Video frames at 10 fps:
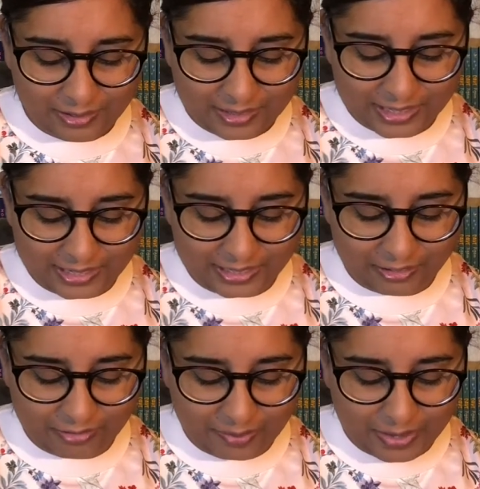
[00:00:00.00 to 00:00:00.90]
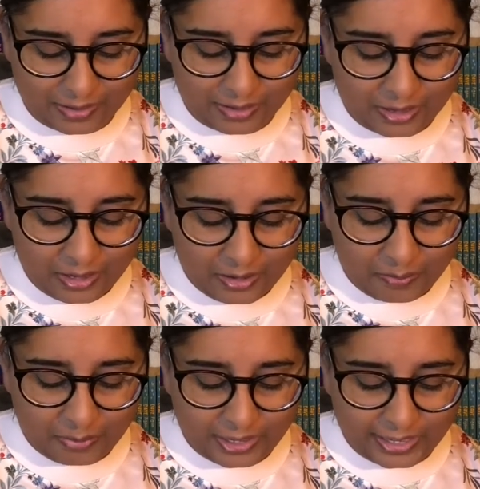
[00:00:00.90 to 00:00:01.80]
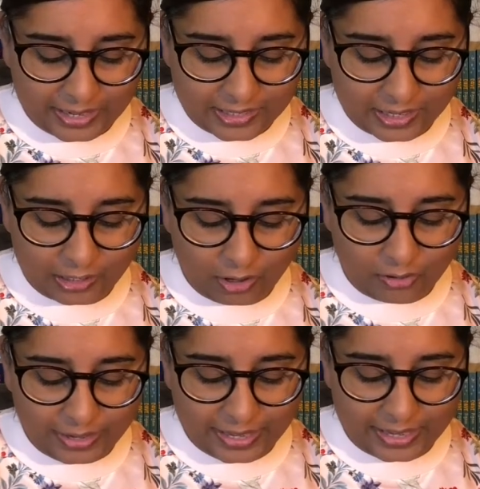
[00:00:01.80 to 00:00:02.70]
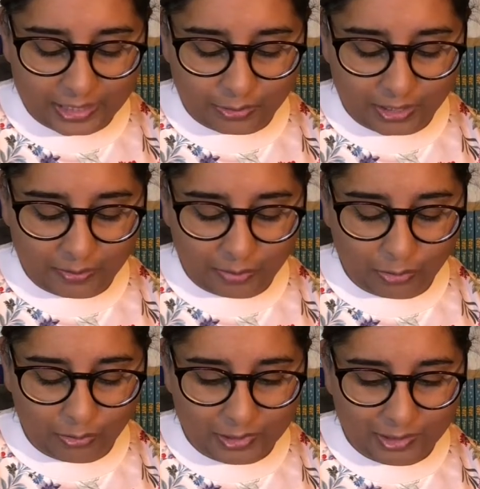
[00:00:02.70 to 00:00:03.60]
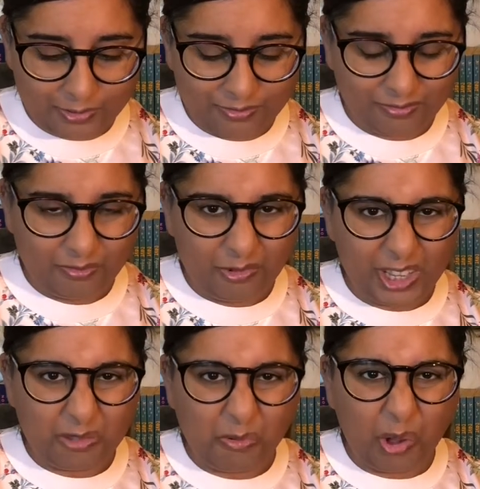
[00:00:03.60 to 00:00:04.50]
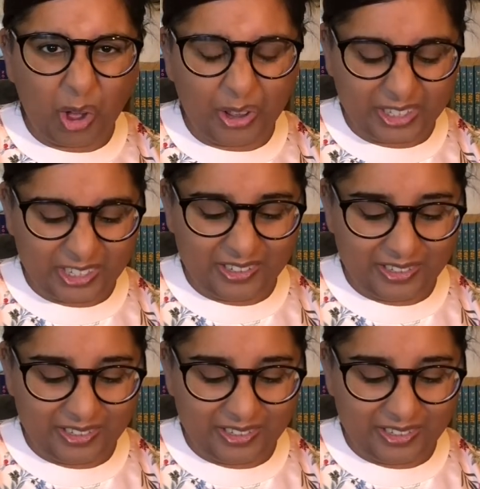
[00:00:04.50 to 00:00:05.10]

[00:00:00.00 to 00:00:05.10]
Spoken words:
said Little Rabbit, pulling at her long ears with her paws. "With what?"